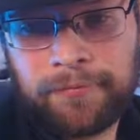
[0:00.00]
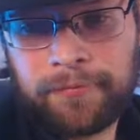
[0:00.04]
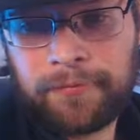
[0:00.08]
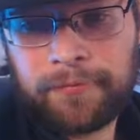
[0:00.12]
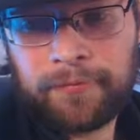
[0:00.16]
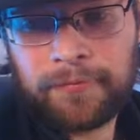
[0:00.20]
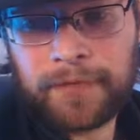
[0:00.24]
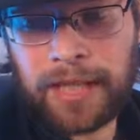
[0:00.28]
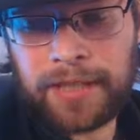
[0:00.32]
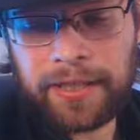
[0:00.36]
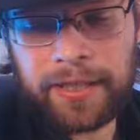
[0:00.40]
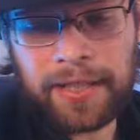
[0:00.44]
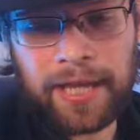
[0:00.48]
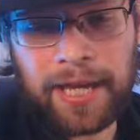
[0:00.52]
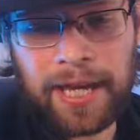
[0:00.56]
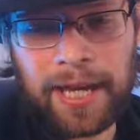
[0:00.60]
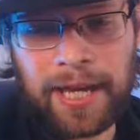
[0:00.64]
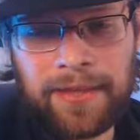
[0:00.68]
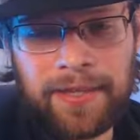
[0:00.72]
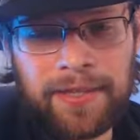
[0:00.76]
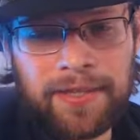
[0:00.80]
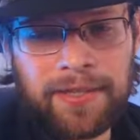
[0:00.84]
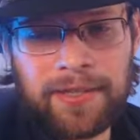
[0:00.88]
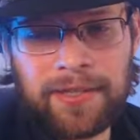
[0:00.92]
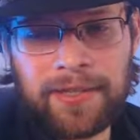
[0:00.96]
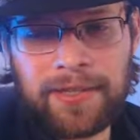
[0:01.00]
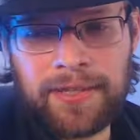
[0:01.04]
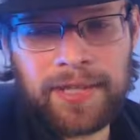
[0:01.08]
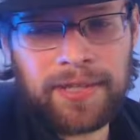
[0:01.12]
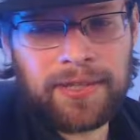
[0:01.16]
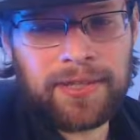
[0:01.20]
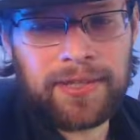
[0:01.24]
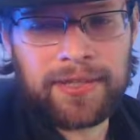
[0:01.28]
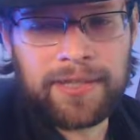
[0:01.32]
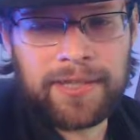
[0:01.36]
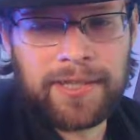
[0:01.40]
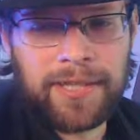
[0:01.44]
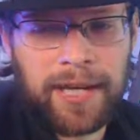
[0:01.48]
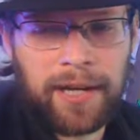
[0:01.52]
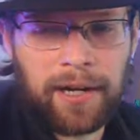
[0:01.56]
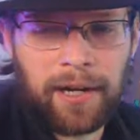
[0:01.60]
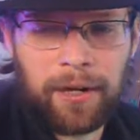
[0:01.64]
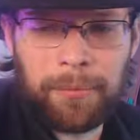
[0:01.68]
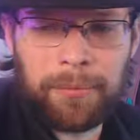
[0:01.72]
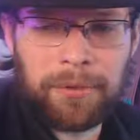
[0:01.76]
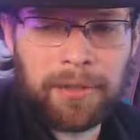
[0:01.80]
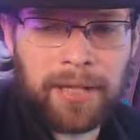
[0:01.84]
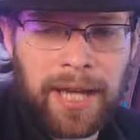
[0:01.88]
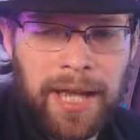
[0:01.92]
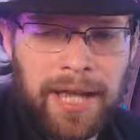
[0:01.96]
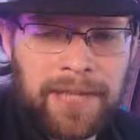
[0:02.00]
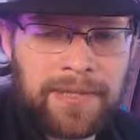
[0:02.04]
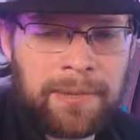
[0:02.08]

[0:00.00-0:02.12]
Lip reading: Yeah, this is terrible, guys.